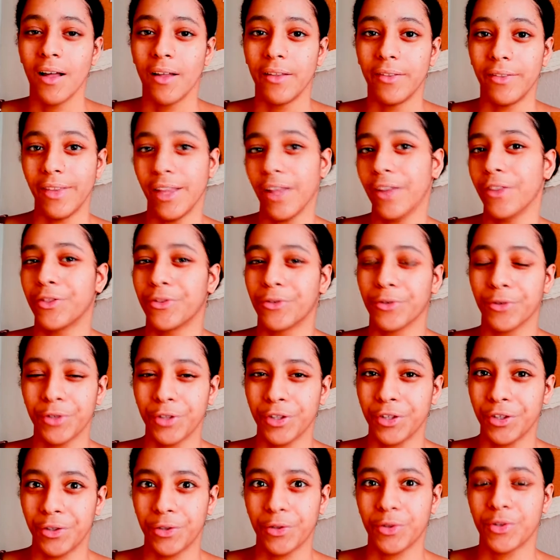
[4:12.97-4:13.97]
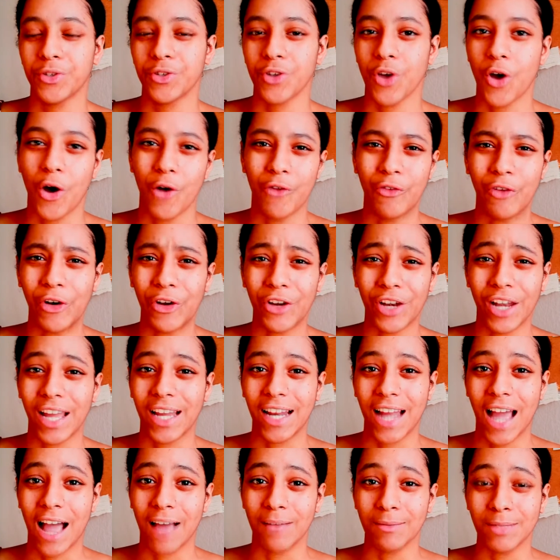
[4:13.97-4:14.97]
Now, through the use of online
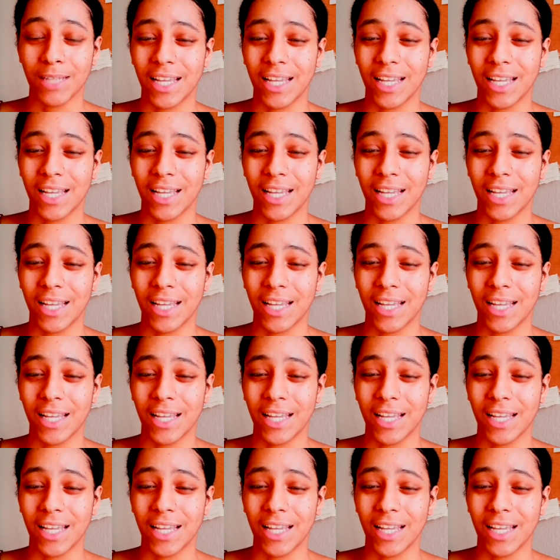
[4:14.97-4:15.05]
apps,